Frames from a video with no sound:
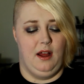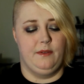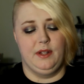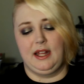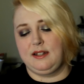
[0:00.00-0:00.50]

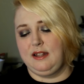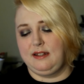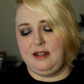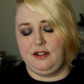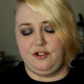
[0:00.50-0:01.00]
I have a link to
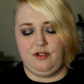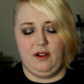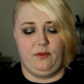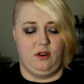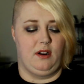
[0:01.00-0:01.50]
that test
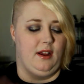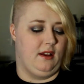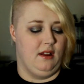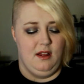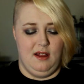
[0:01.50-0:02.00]
drive where
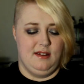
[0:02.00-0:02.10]
I